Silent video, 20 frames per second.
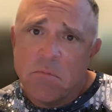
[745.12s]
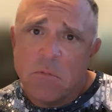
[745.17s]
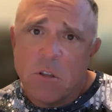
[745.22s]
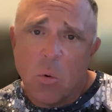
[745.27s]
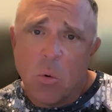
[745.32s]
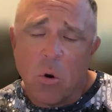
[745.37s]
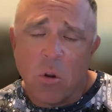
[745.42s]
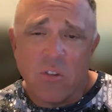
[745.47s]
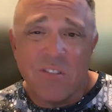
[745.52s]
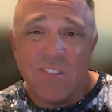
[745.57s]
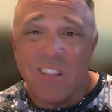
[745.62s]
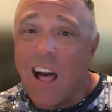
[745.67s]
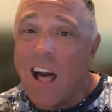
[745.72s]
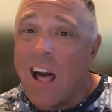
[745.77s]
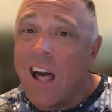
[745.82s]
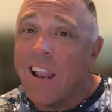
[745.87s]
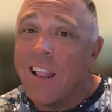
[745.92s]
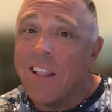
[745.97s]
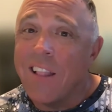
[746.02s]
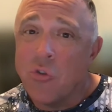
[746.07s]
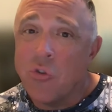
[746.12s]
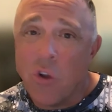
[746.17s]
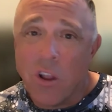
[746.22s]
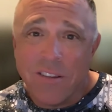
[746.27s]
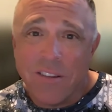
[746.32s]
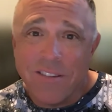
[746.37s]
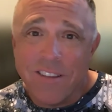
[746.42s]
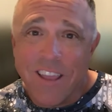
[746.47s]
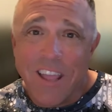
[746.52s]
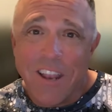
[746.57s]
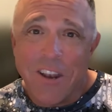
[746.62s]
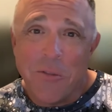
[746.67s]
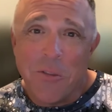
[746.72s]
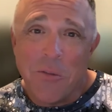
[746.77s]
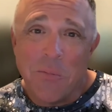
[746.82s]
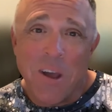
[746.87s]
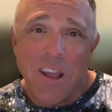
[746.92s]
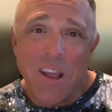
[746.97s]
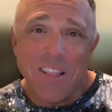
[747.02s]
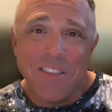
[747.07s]
It works a lot of tricks to getting them
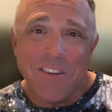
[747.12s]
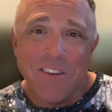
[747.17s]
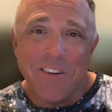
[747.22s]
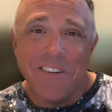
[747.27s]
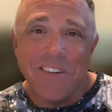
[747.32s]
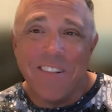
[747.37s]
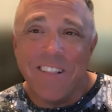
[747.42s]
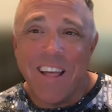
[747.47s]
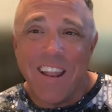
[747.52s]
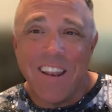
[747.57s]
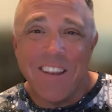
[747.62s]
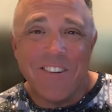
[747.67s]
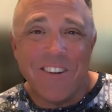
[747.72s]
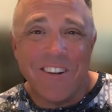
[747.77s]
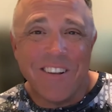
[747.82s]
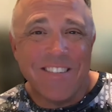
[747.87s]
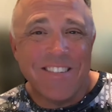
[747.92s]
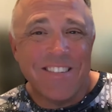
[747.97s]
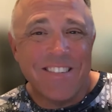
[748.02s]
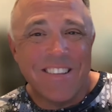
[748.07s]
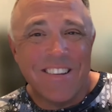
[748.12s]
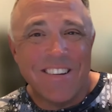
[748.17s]
to bite, though. A lot of tricks.